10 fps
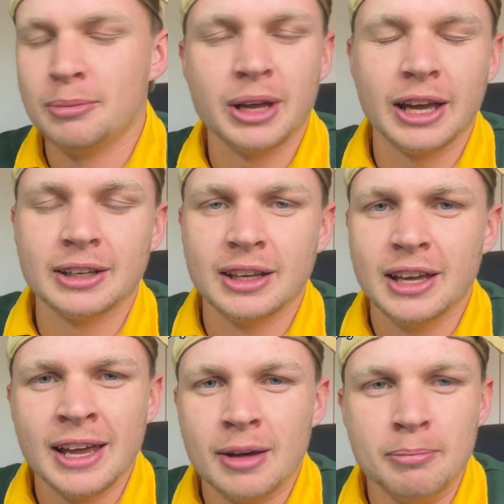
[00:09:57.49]
And
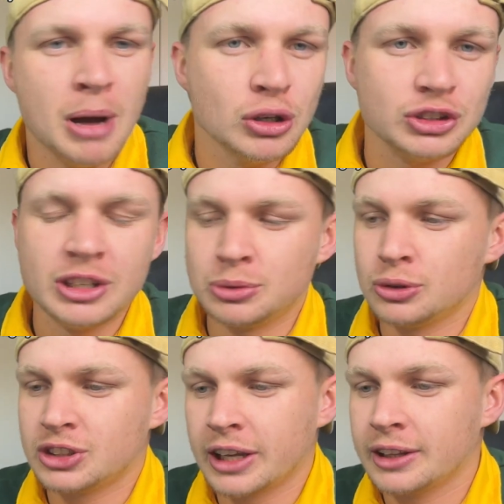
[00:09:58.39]
most teams would
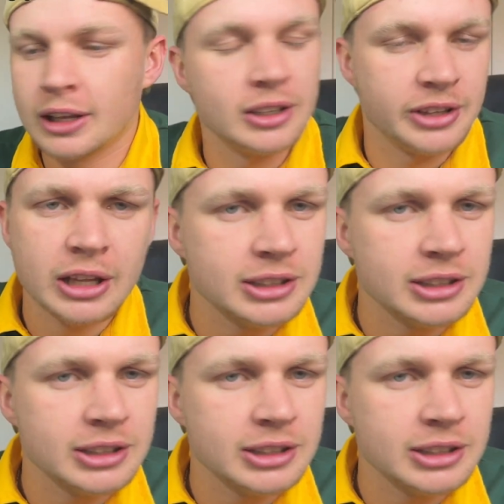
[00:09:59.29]
say that they'll